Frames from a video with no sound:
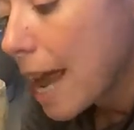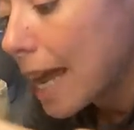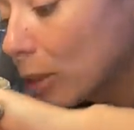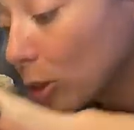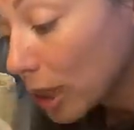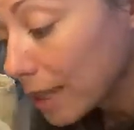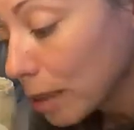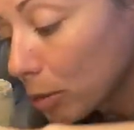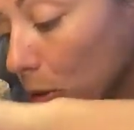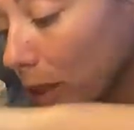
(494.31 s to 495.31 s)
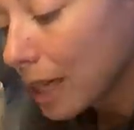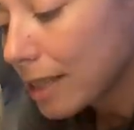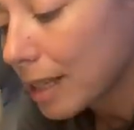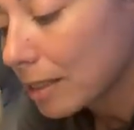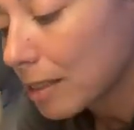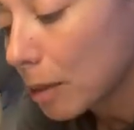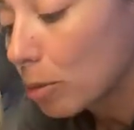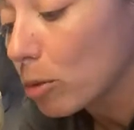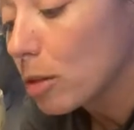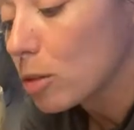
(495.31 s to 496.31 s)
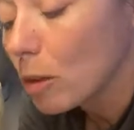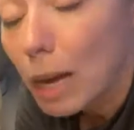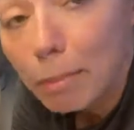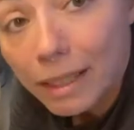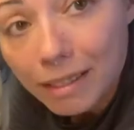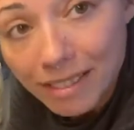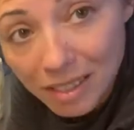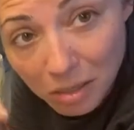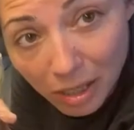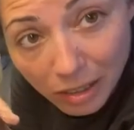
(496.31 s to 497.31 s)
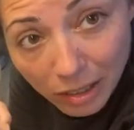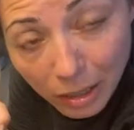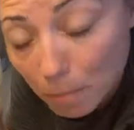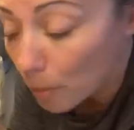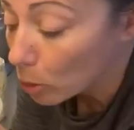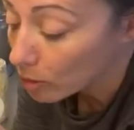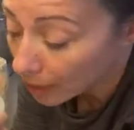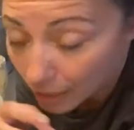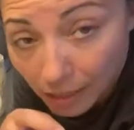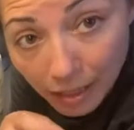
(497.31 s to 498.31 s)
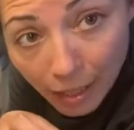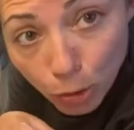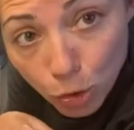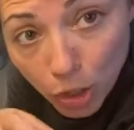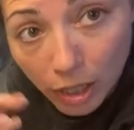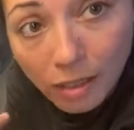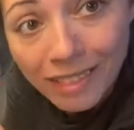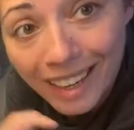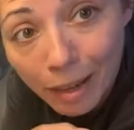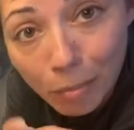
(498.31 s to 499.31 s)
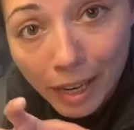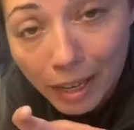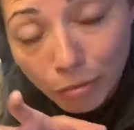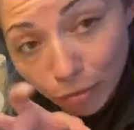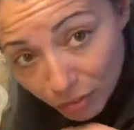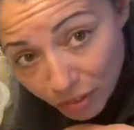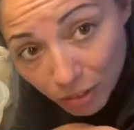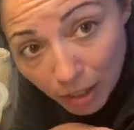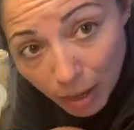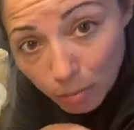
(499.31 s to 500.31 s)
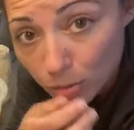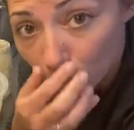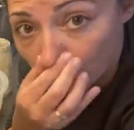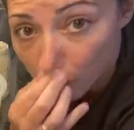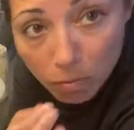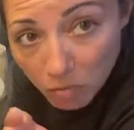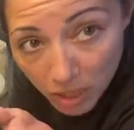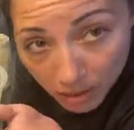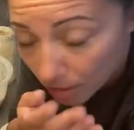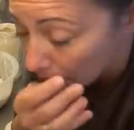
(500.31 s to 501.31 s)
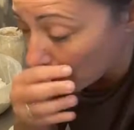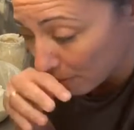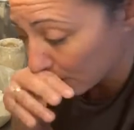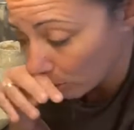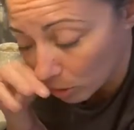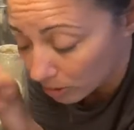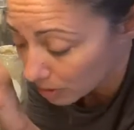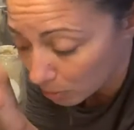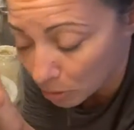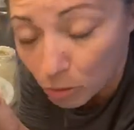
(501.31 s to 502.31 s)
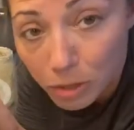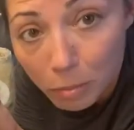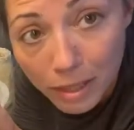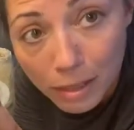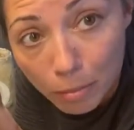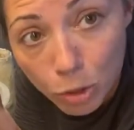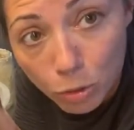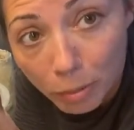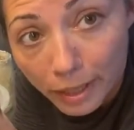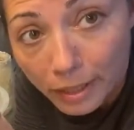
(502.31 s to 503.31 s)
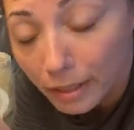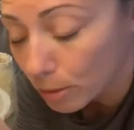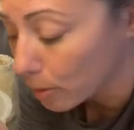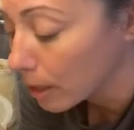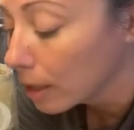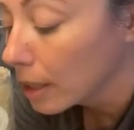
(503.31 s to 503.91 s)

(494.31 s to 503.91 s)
And tonight I'll be doing exactly the same process. So I'll be discarding or taking a new jar, take up again 50 grams or 60 grams if you want. It's up to you. It depends how much you're baking as well.